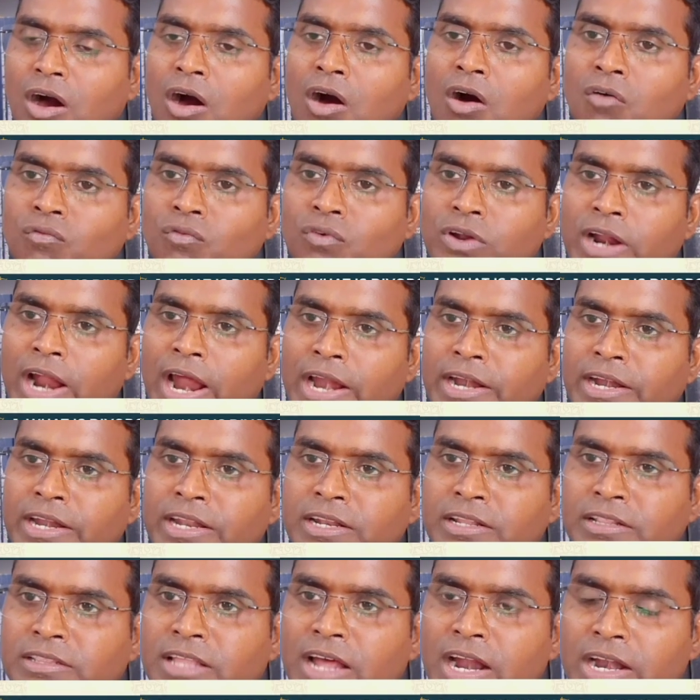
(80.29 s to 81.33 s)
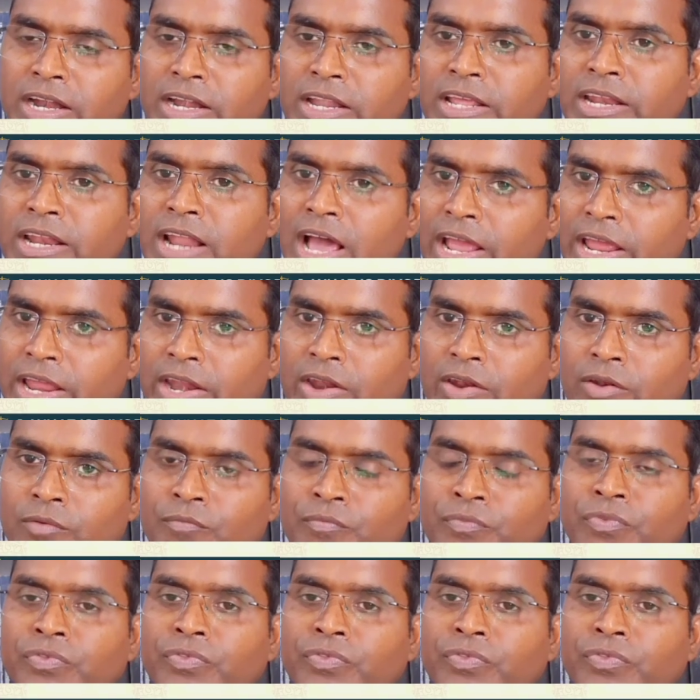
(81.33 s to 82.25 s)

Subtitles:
of 1939.